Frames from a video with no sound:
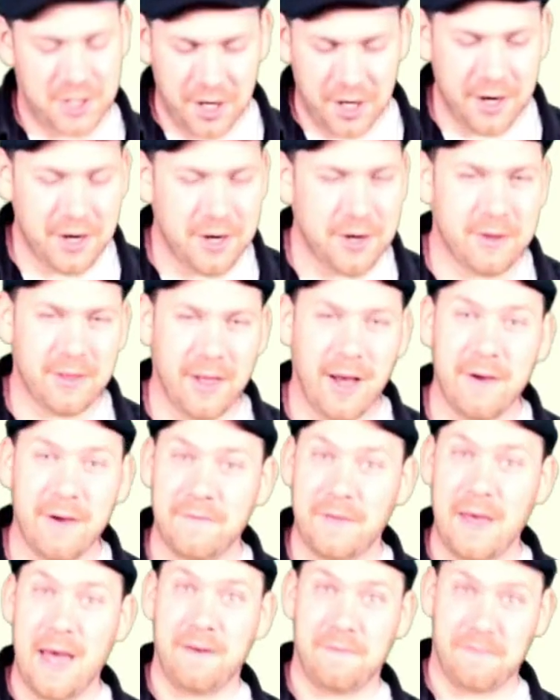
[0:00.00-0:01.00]
Sure do
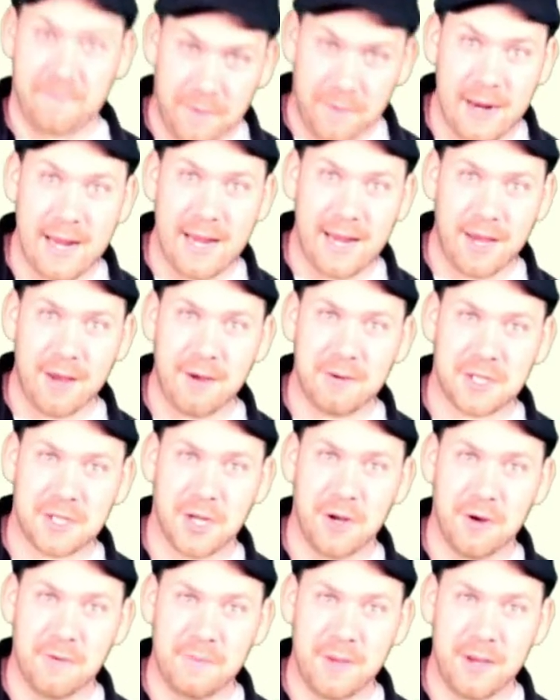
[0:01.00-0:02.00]
love that free
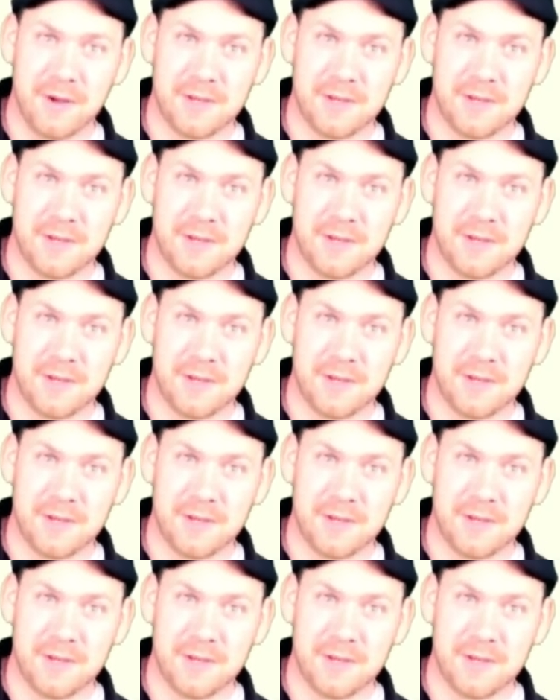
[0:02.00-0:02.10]
YouTube